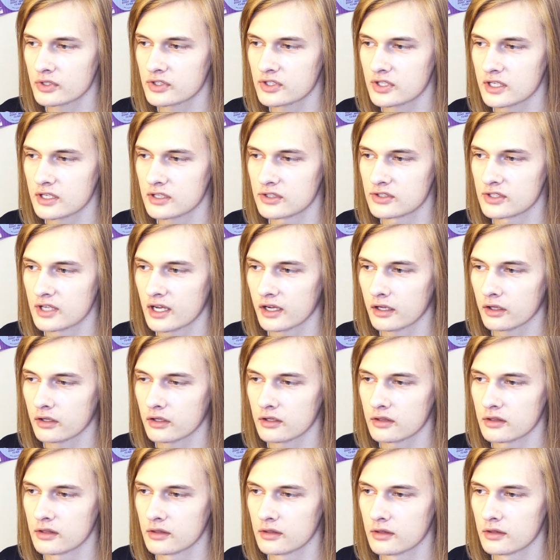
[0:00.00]
wasn't
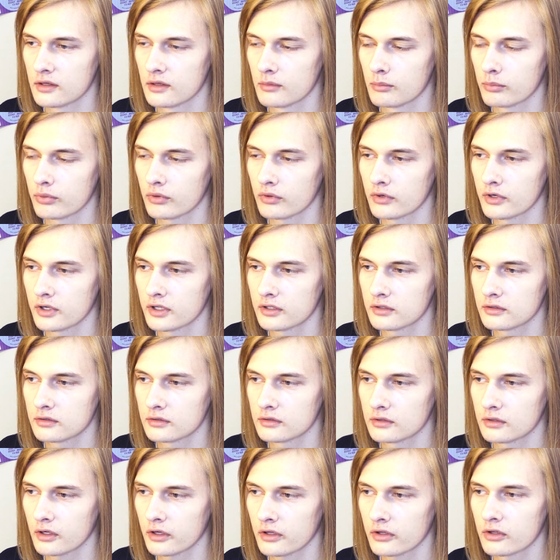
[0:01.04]
exactly the point.
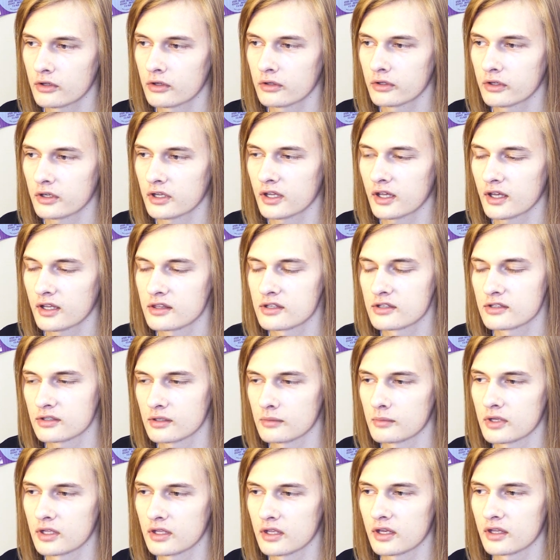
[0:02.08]
Although looking at
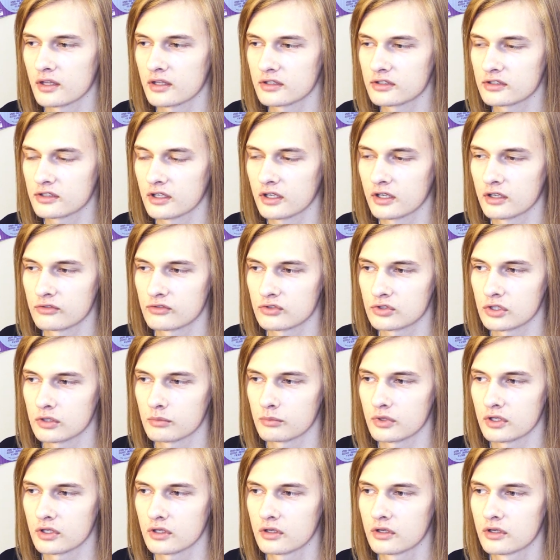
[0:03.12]
this, I mean, yeah, that's kind of
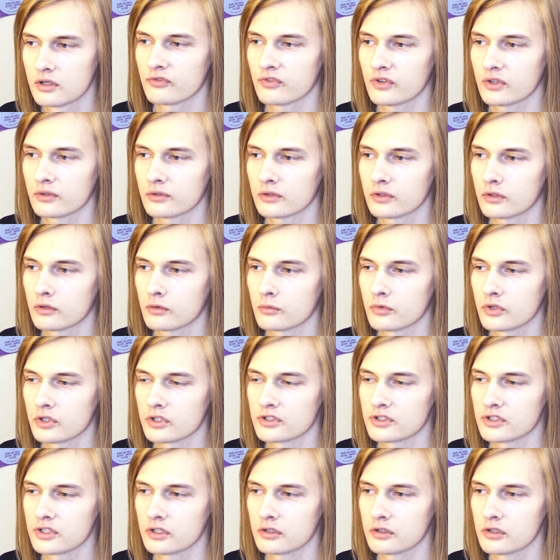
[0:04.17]
trippy. It felt a little
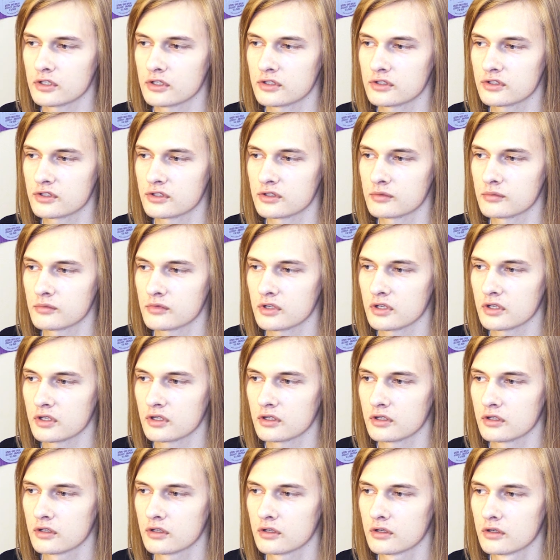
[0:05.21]
more serious to
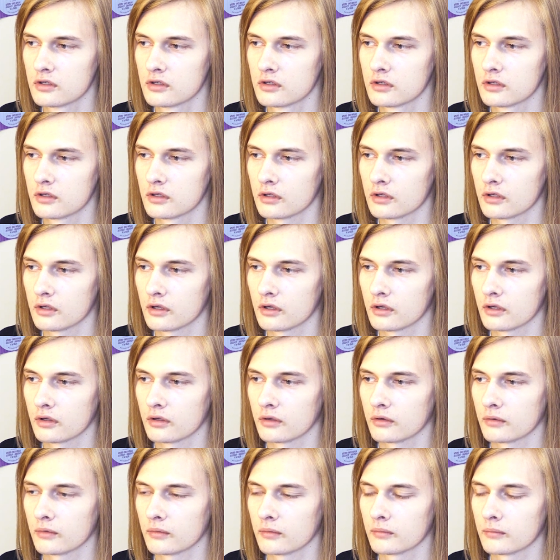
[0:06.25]
me.
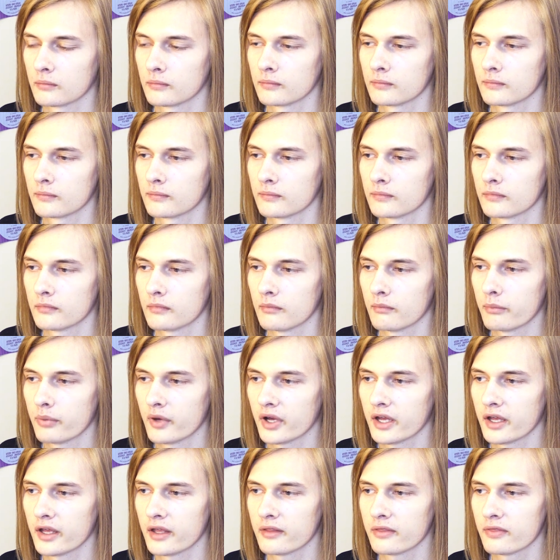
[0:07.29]

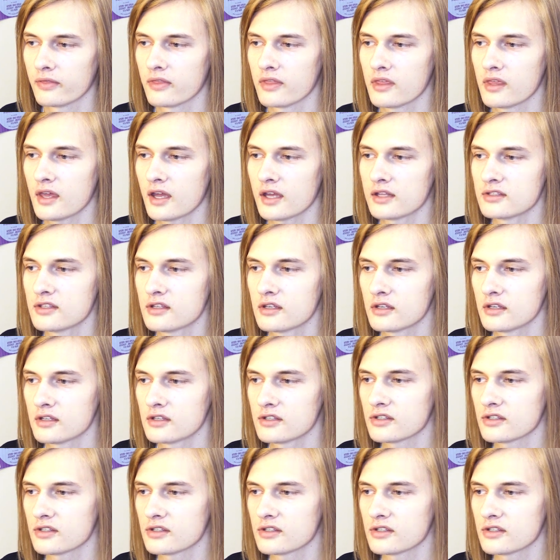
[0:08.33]
But the idea